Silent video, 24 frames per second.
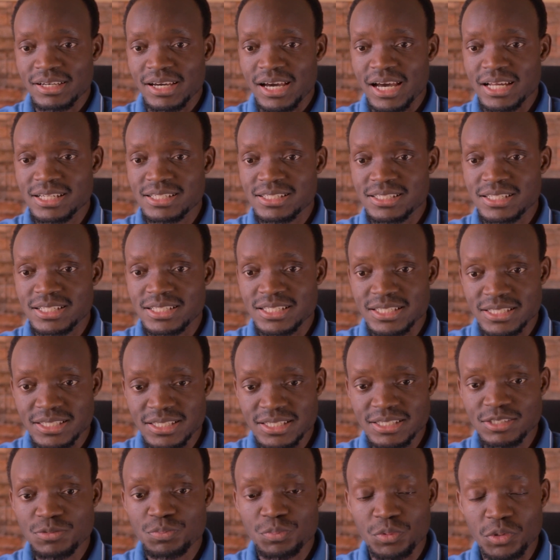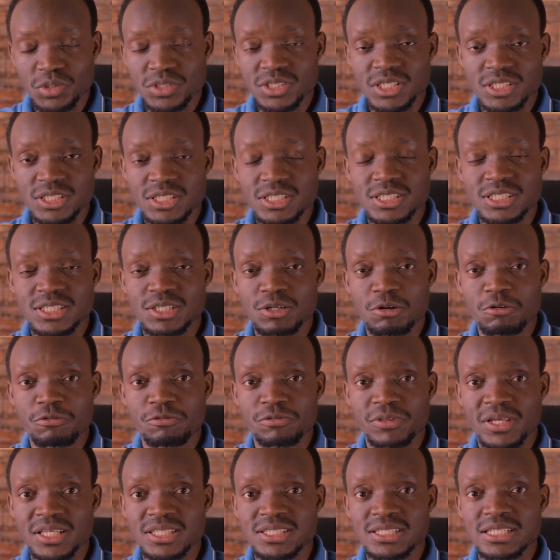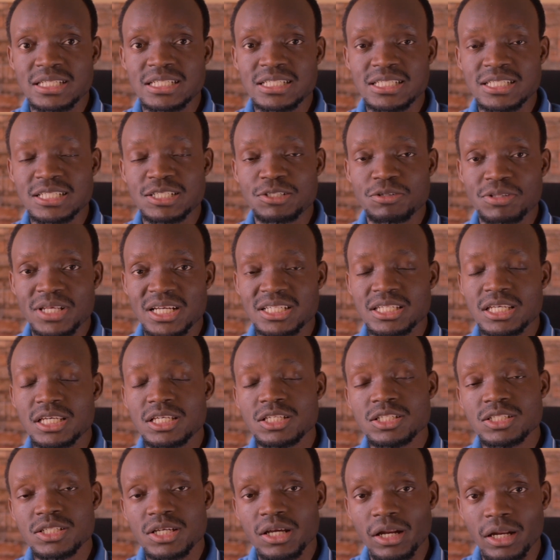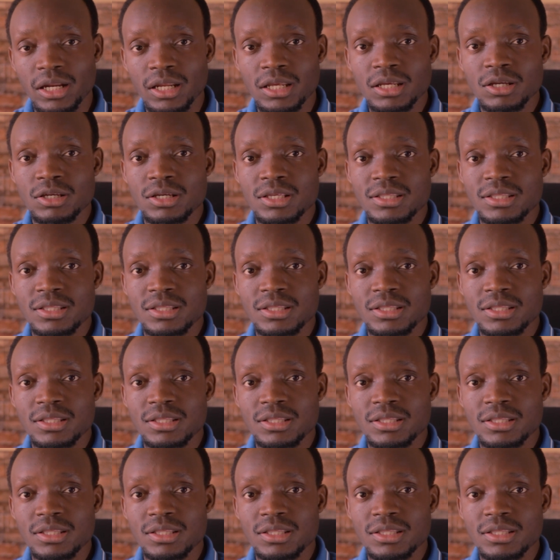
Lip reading: and the disease process itself that's leading to that injury,